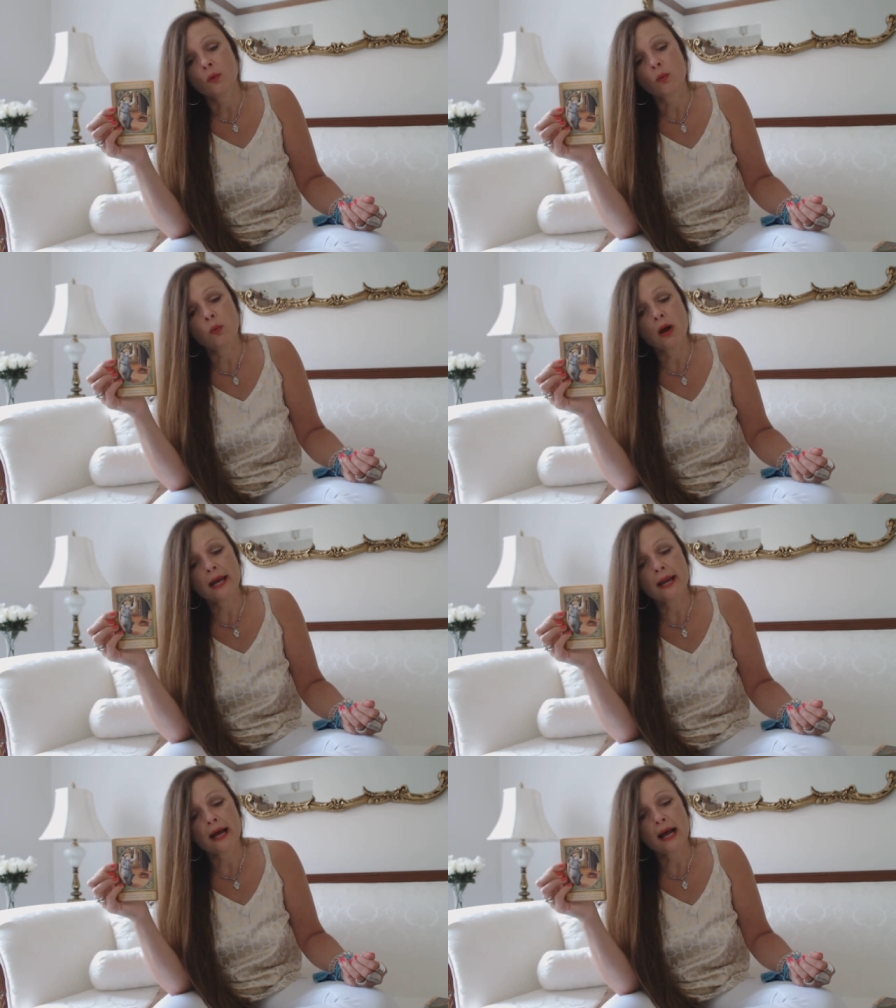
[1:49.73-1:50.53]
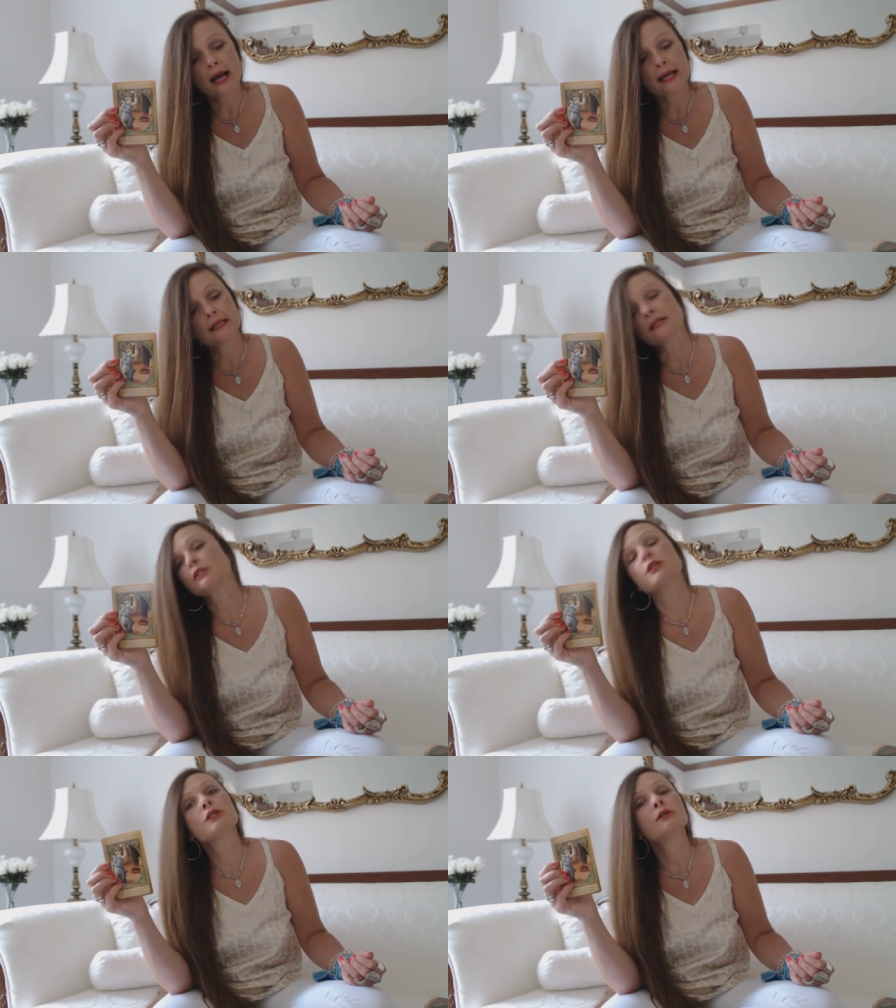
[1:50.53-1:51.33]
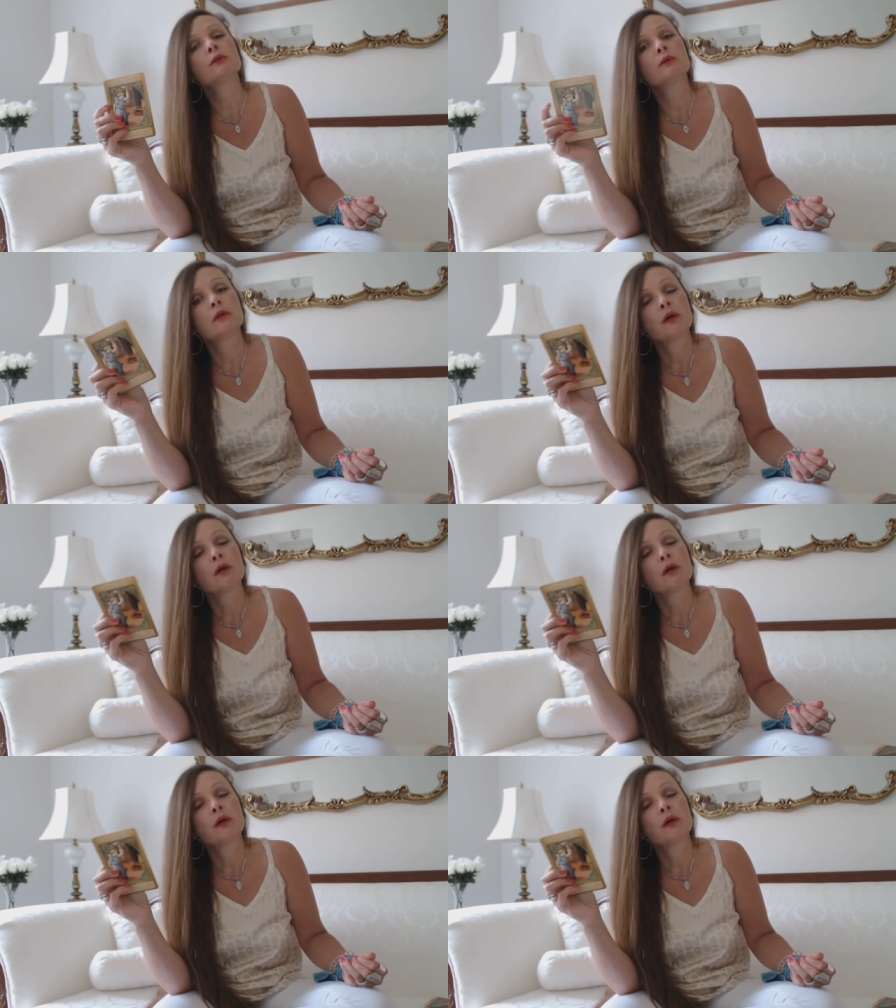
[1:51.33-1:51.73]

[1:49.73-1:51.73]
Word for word: what I needed to do,